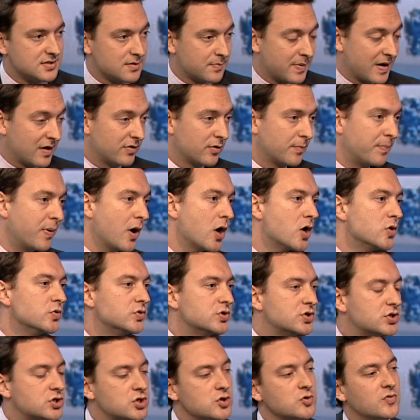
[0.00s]
about the
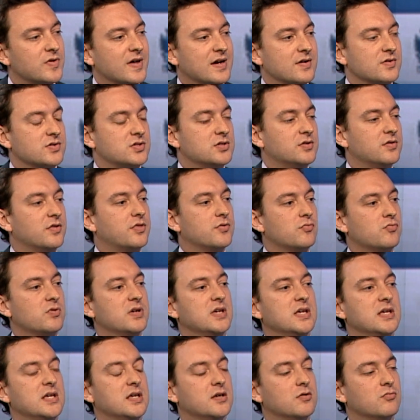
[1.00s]

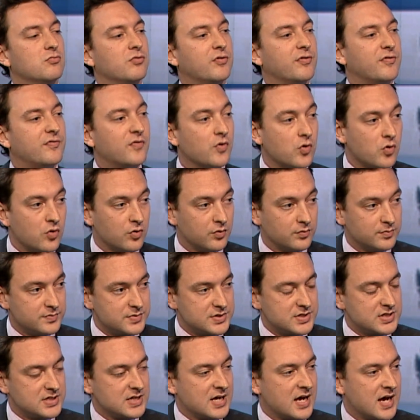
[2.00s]
post-2003
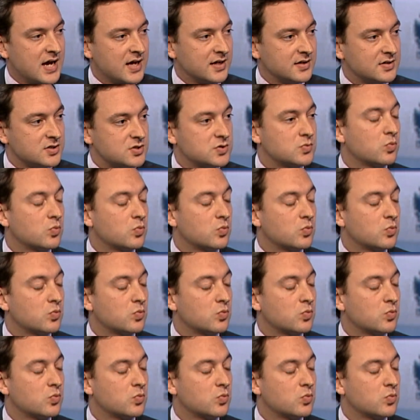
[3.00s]
reforms and